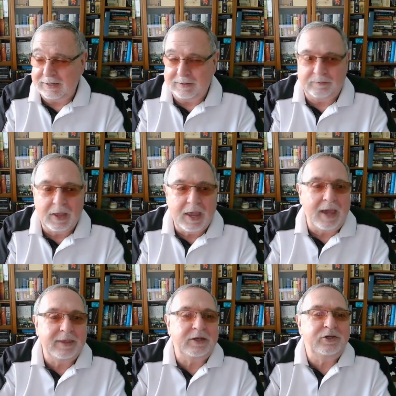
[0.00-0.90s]
team.
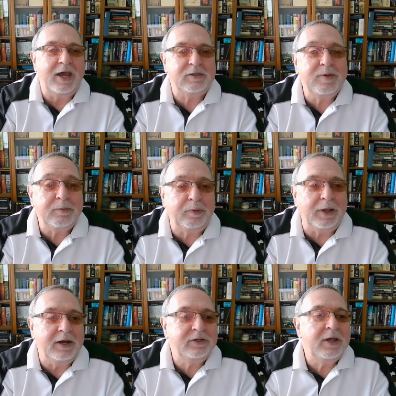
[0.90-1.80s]
And then Jack Smith
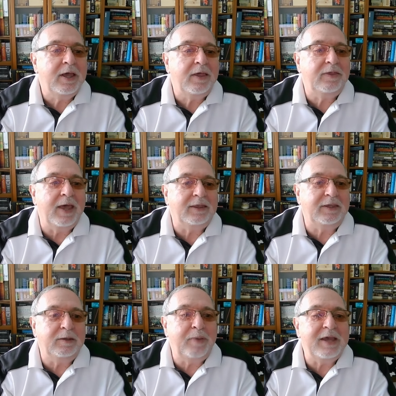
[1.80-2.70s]
pledged
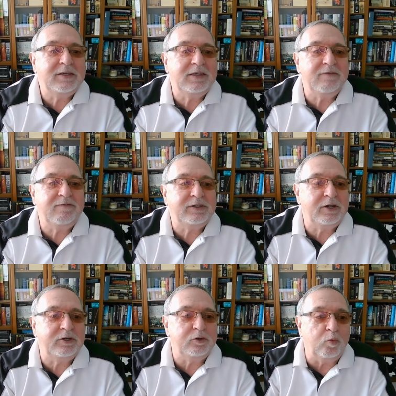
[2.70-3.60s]
that the pace of the
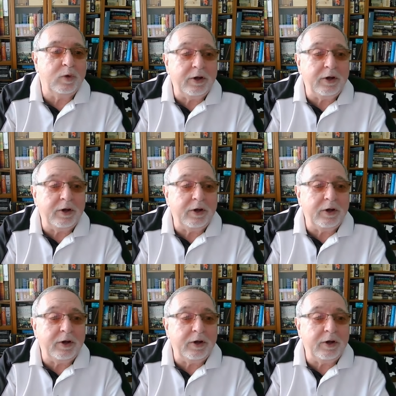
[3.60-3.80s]
investigations